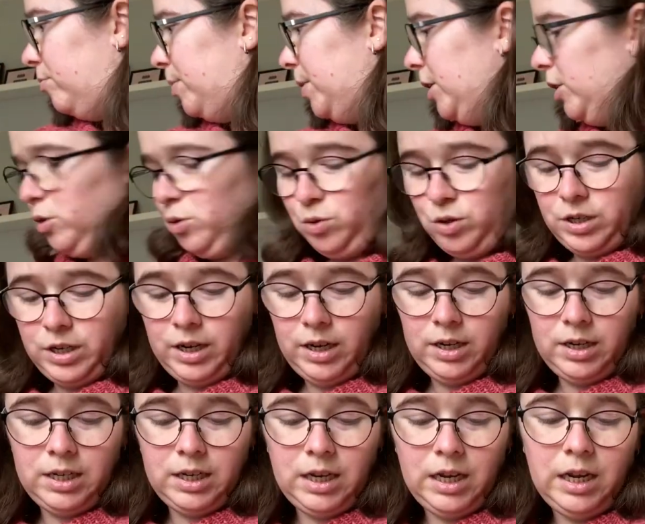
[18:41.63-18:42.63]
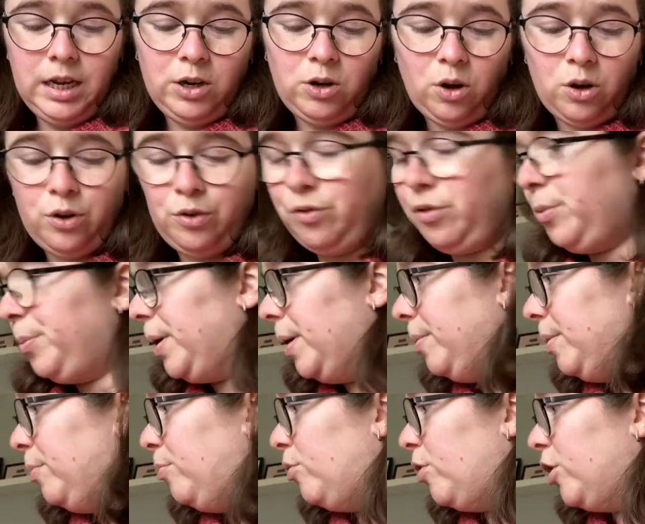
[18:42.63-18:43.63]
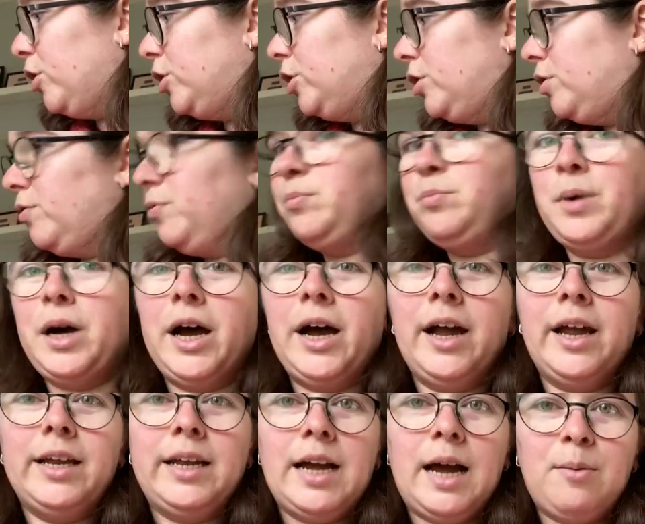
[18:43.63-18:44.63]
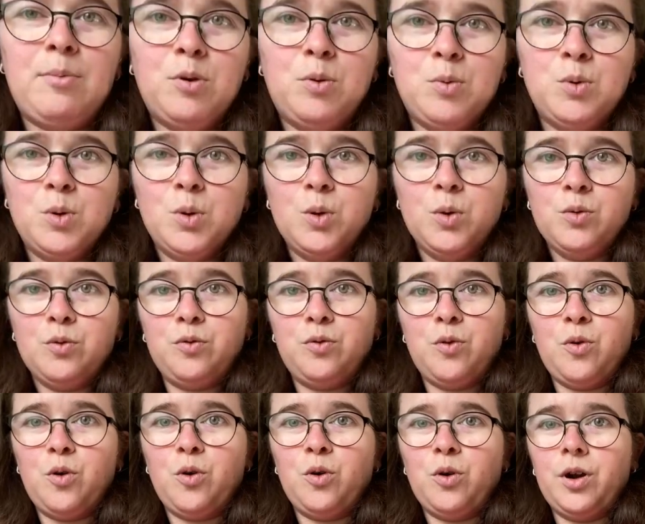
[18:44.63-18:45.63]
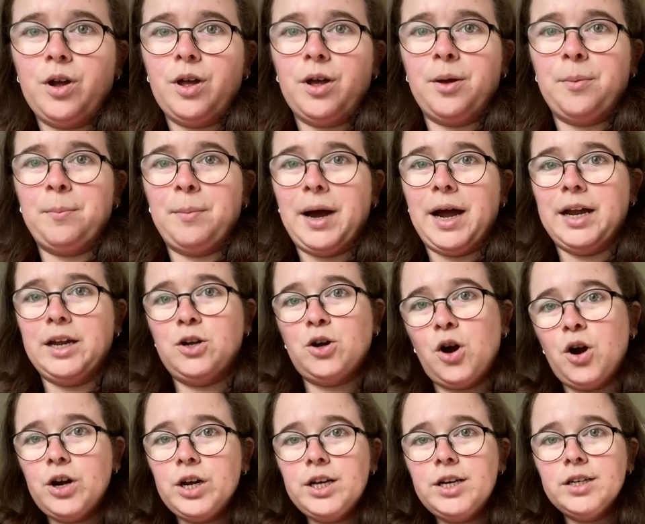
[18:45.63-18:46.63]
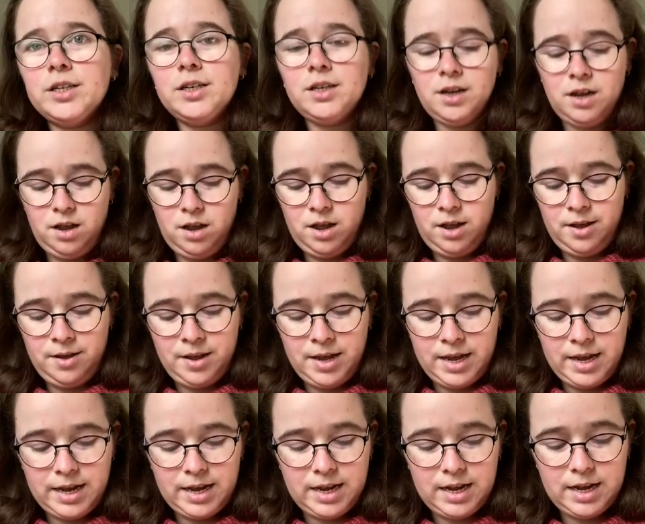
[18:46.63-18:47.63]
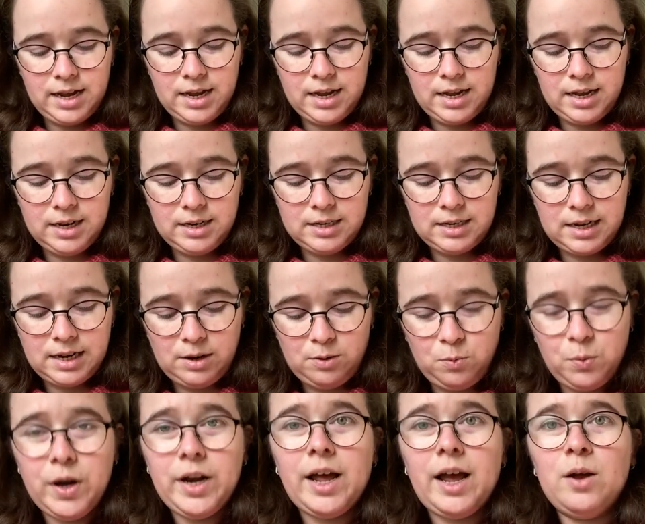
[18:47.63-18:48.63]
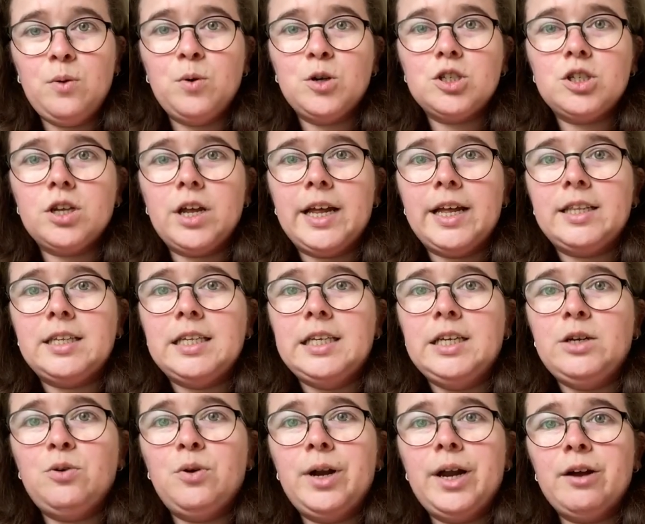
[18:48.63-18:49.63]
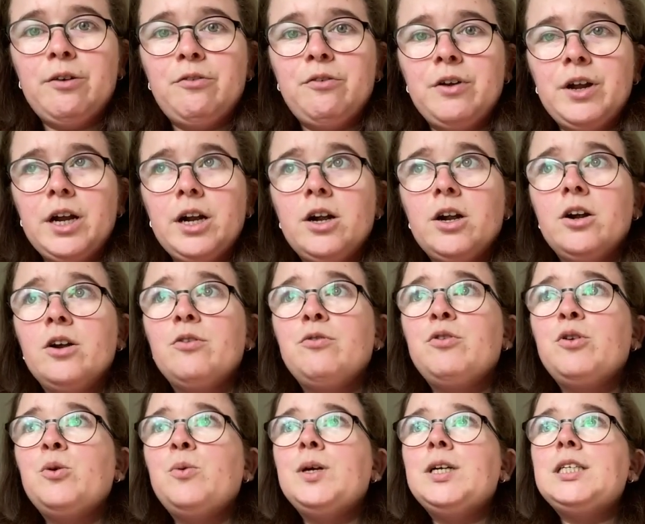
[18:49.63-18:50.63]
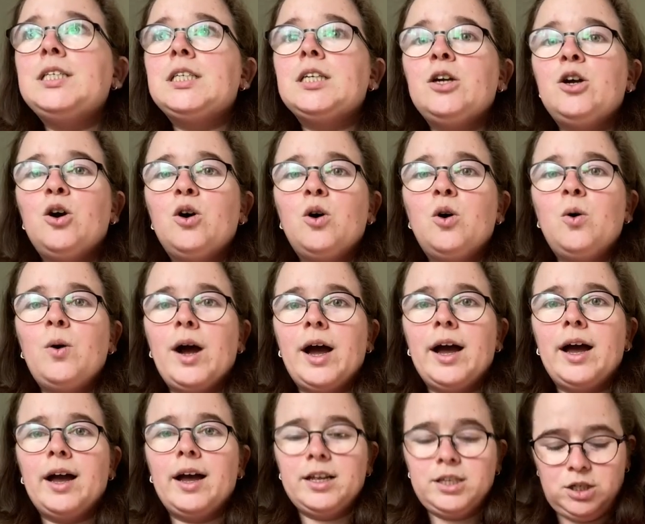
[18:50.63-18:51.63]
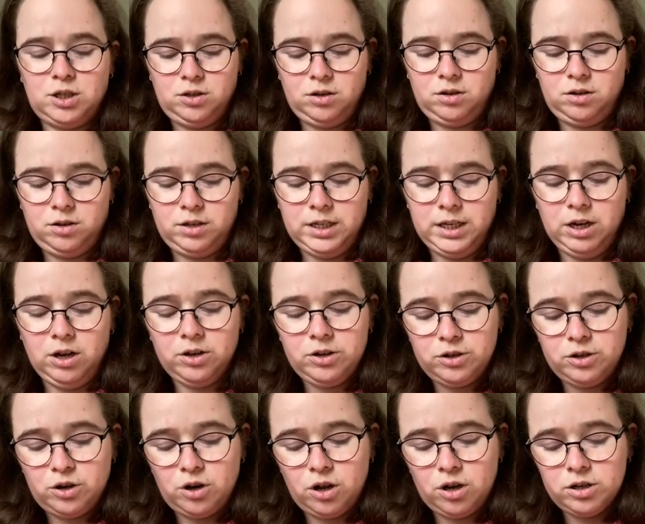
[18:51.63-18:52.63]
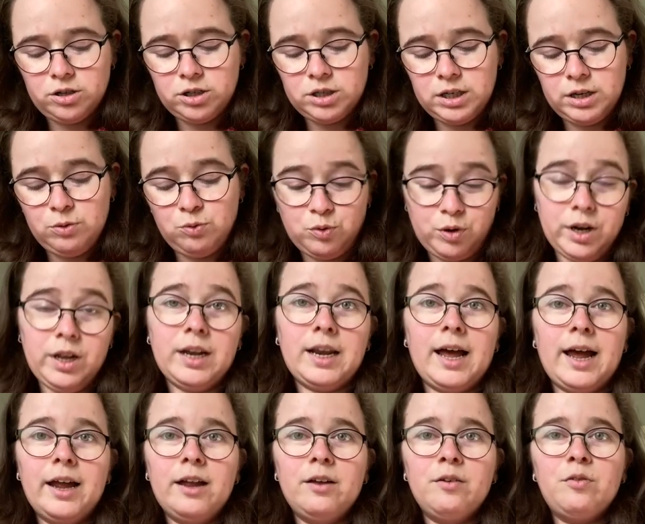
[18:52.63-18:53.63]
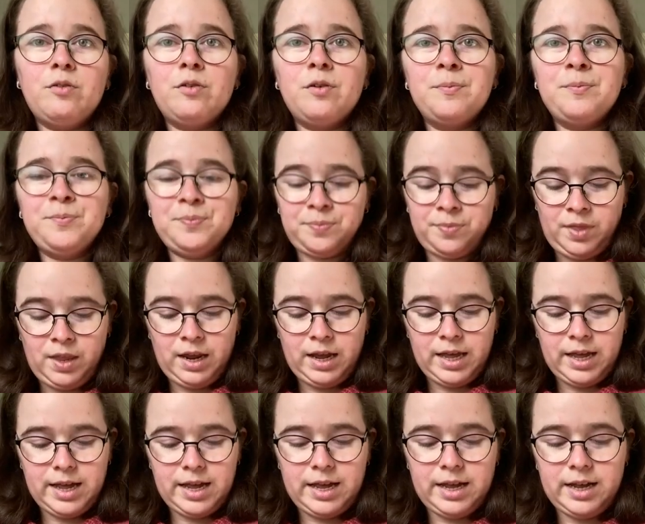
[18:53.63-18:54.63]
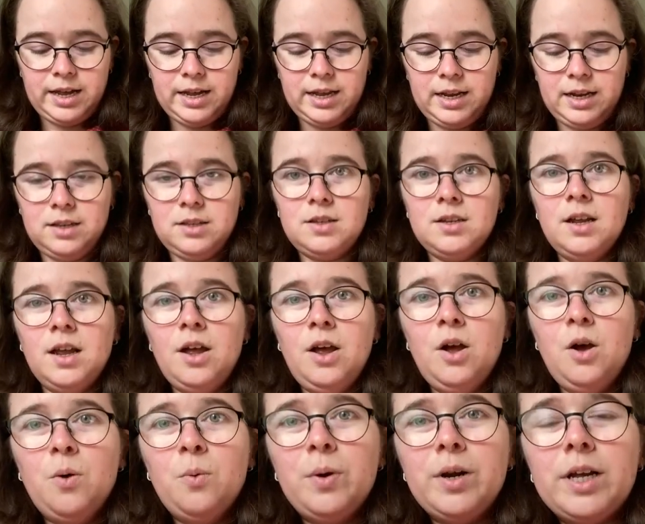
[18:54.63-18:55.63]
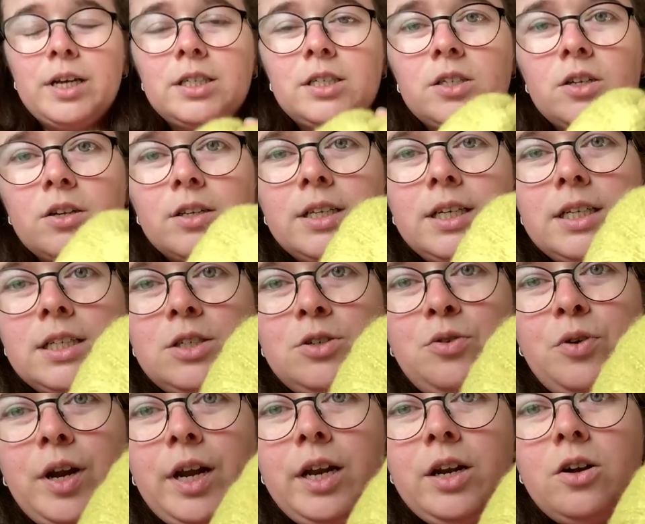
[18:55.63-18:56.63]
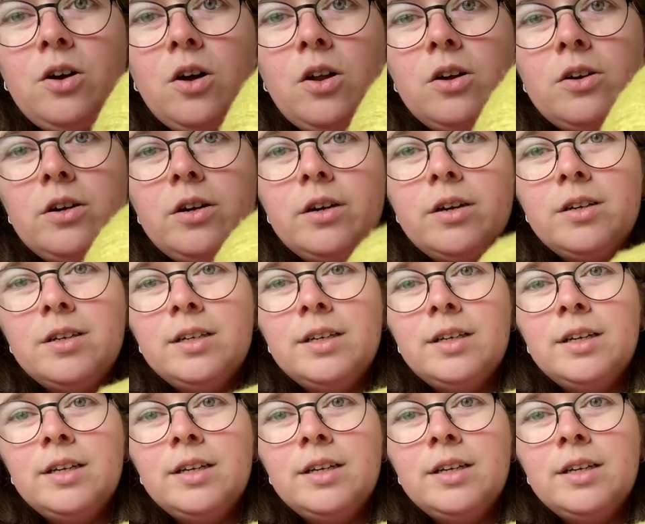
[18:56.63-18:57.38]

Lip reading: been using the Colorful Baby Brushed by Gabo Wool for my cardigan. And when I was at the Crea Fair a few weeks ago, I saw the other colors in real life. And when I saw this green color,